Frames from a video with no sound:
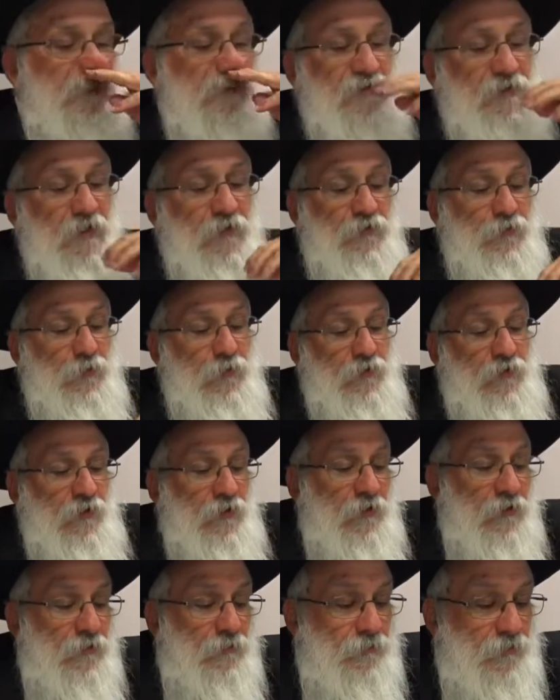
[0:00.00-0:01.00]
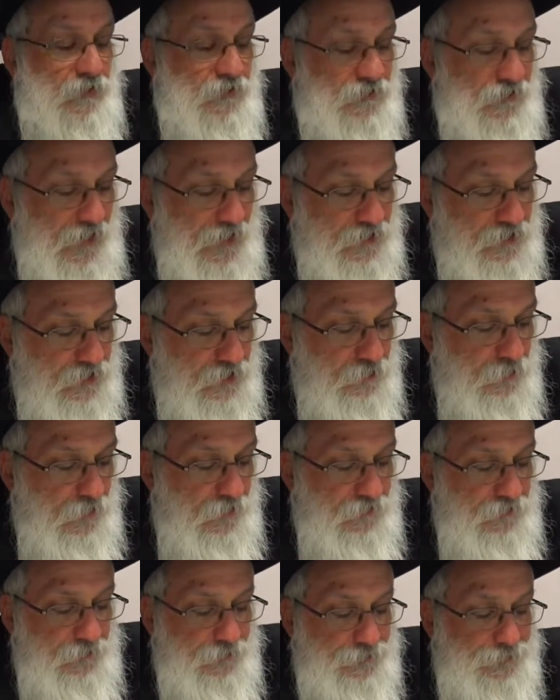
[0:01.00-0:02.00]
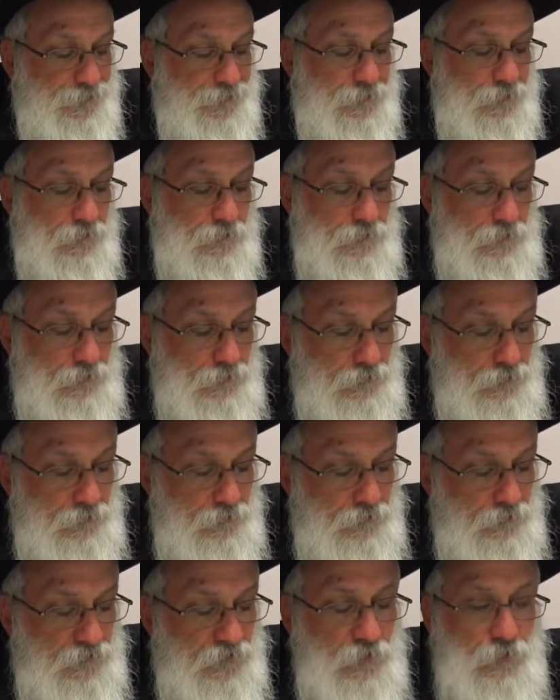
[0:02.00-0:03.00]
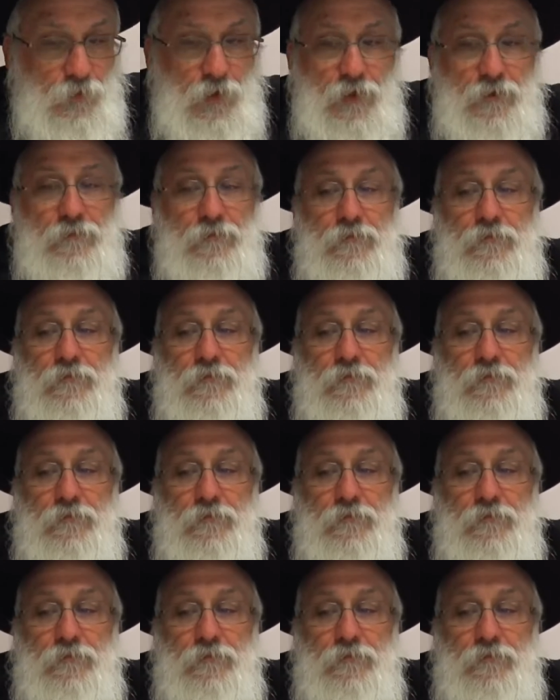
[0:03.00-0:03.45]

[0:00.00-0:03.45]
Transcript: That's what the mikveh actually was. What?